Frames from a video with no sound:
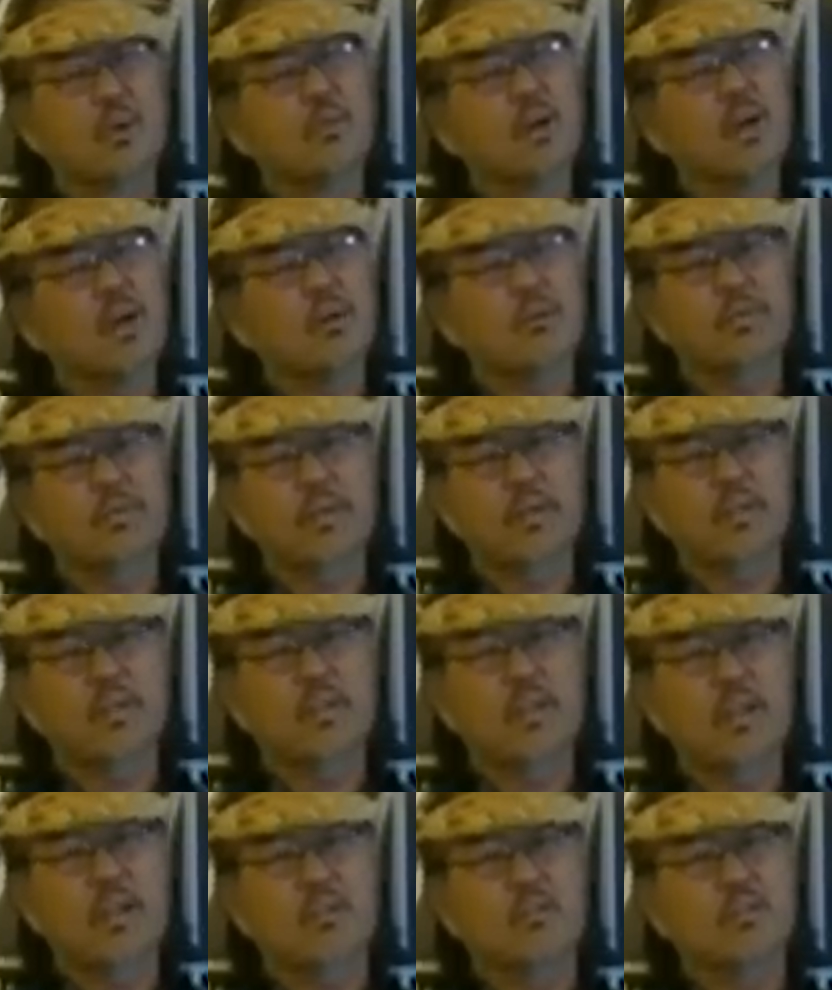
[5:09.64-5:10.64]
Well, in my
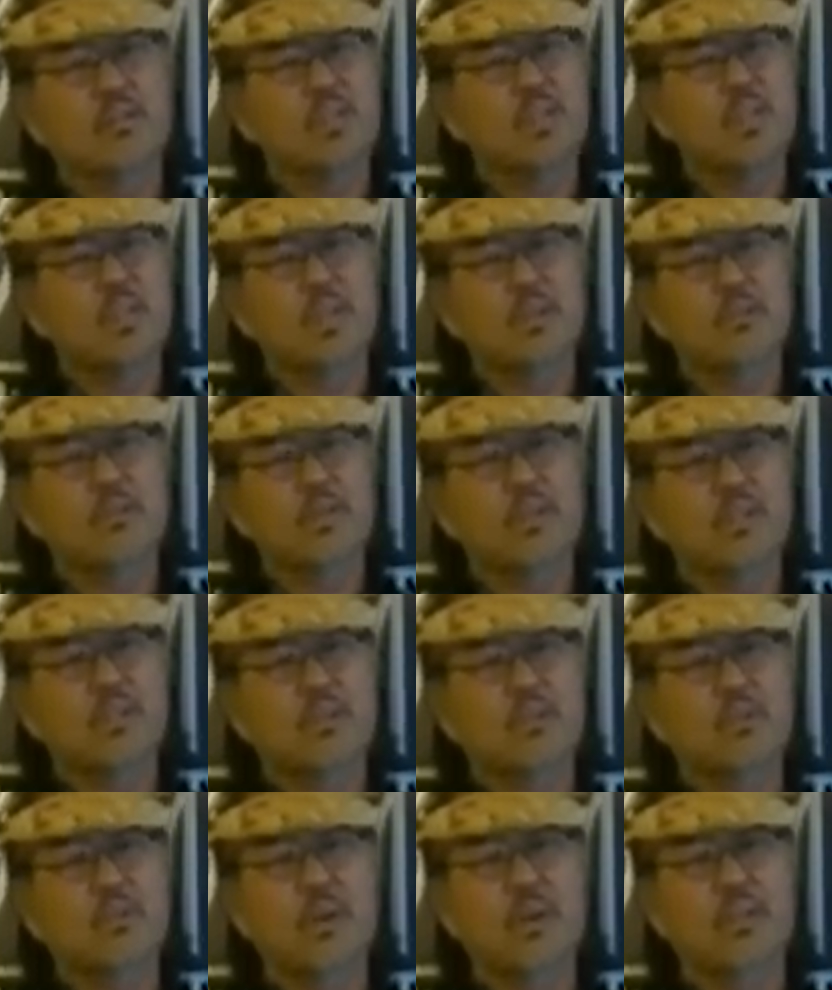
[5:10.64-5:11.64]
opinion, I don't see any
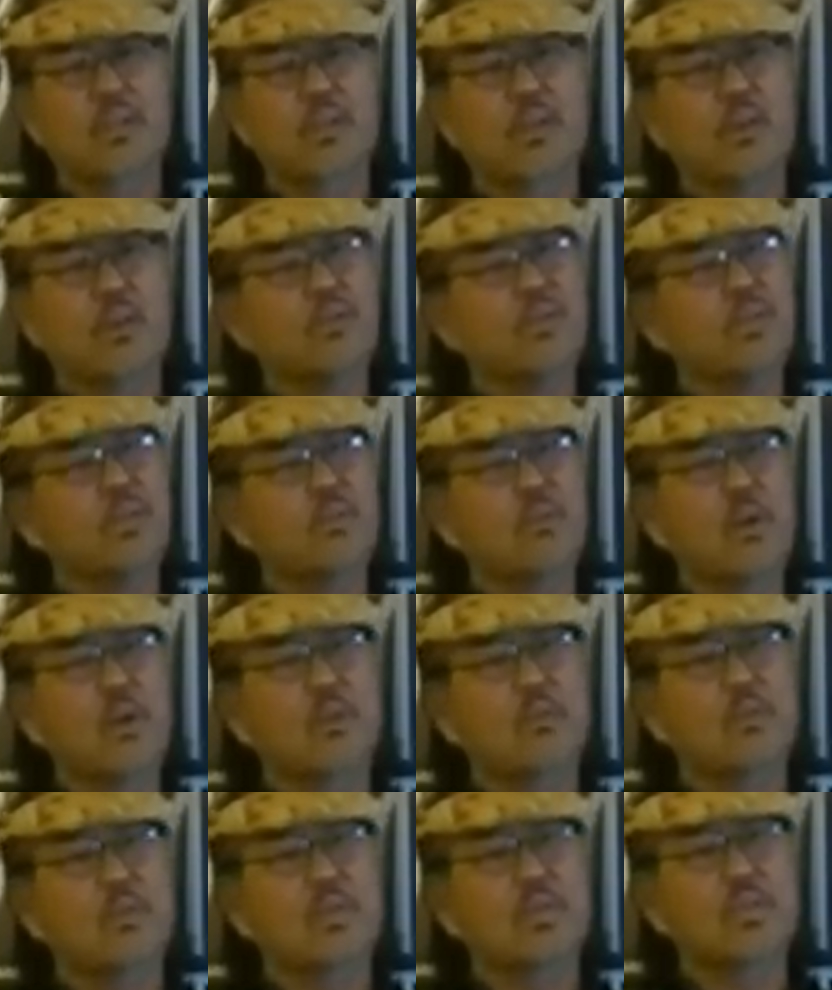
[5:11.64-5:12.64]
reason why the health
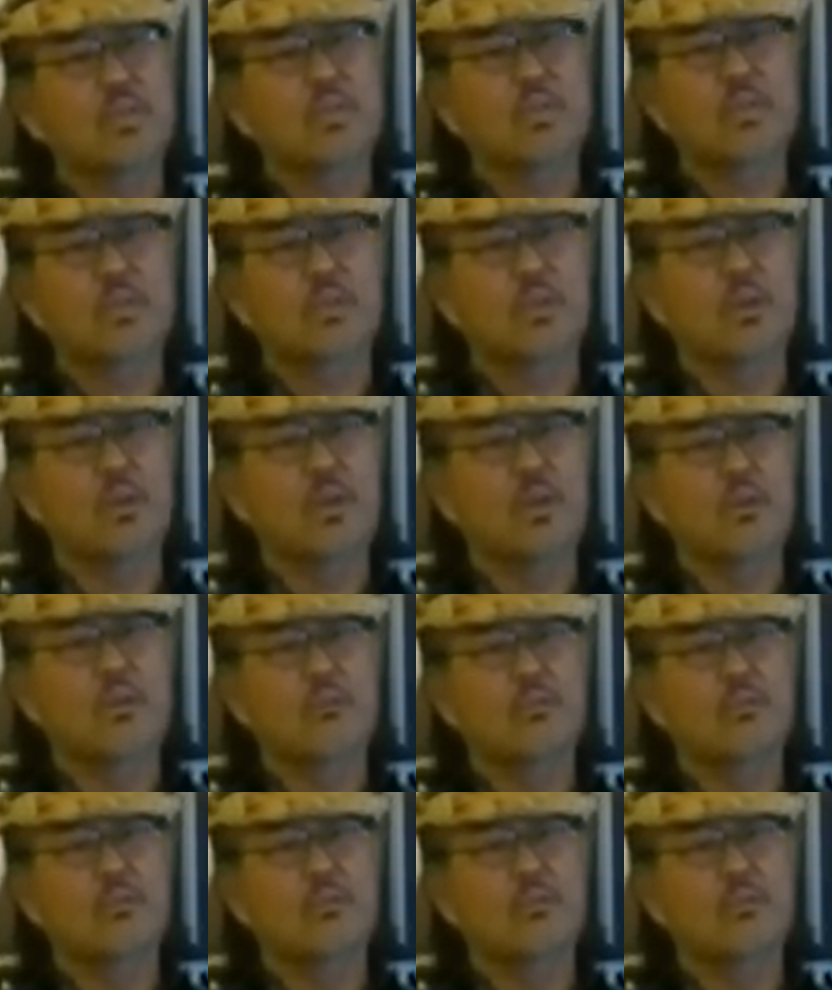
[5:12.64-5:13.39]
department should